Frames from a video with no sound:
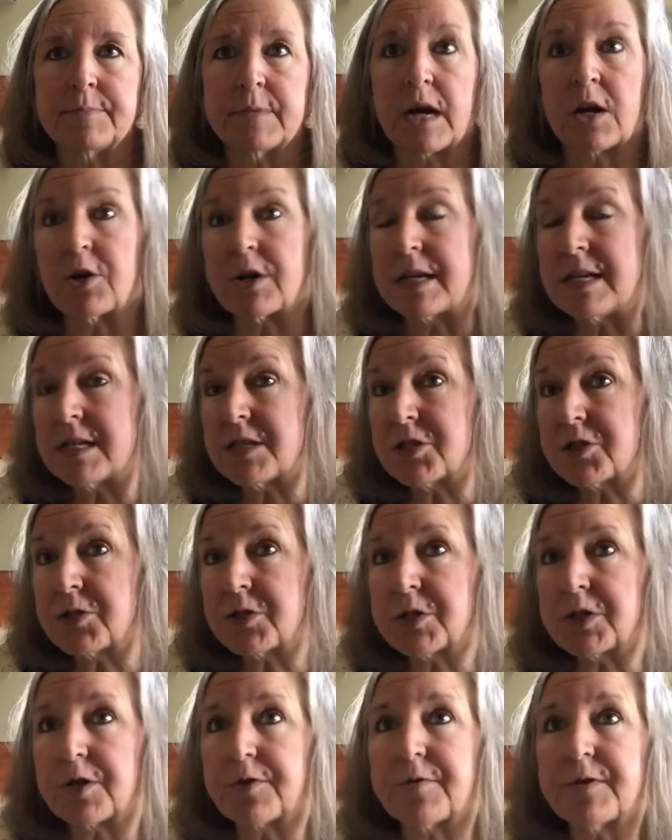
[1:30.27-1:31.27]
Our Easter
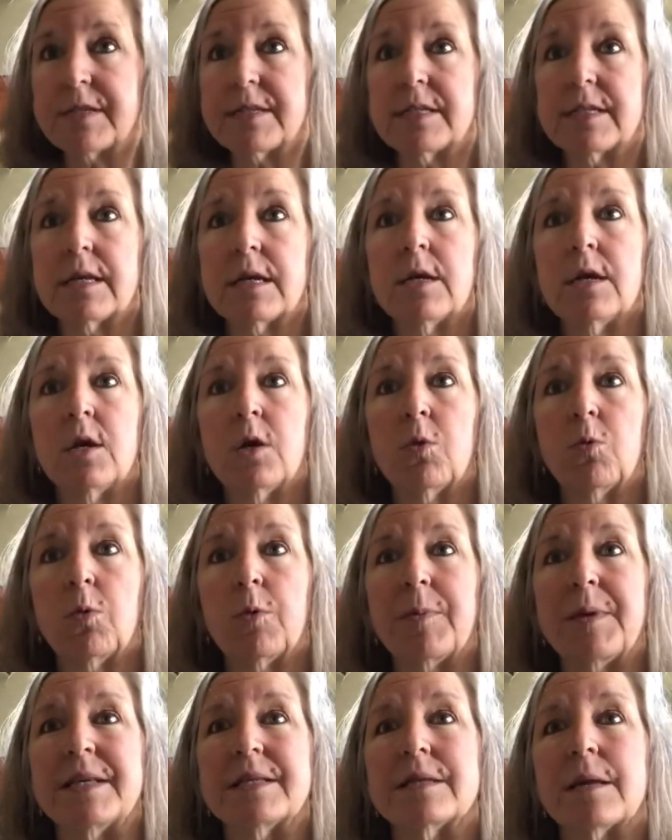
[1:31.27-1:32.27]
service
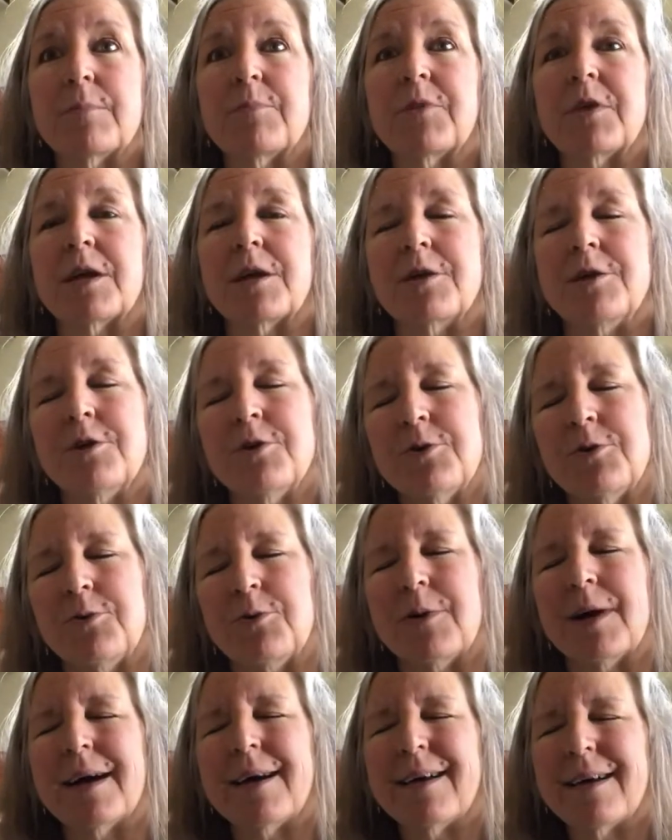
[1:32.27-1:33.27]
will be something
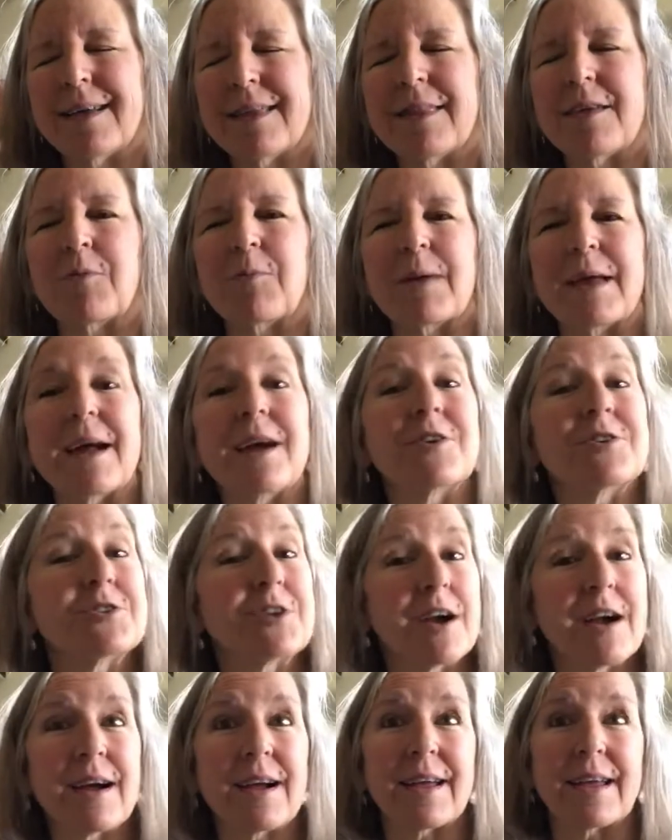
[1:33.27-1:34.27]
new that we are
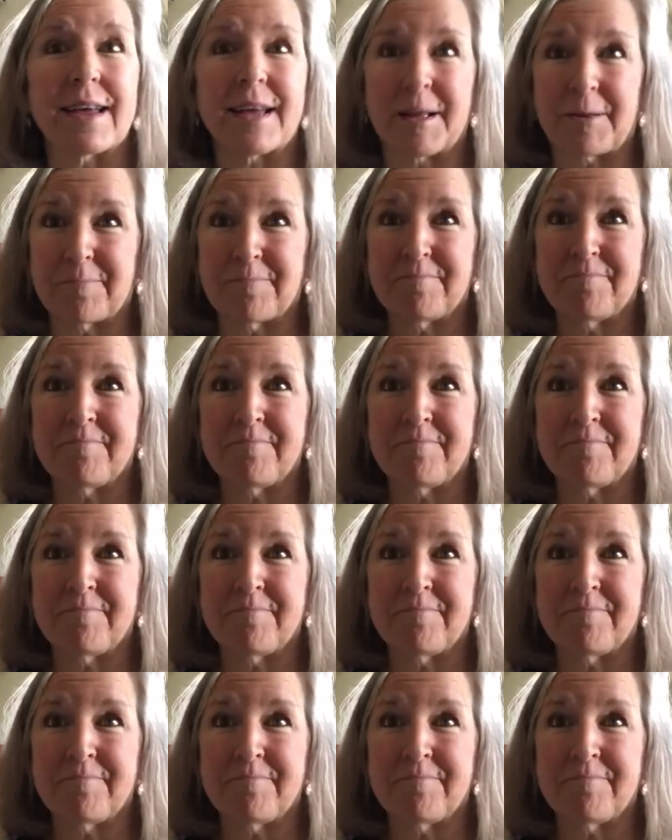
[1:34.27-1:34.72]
trying.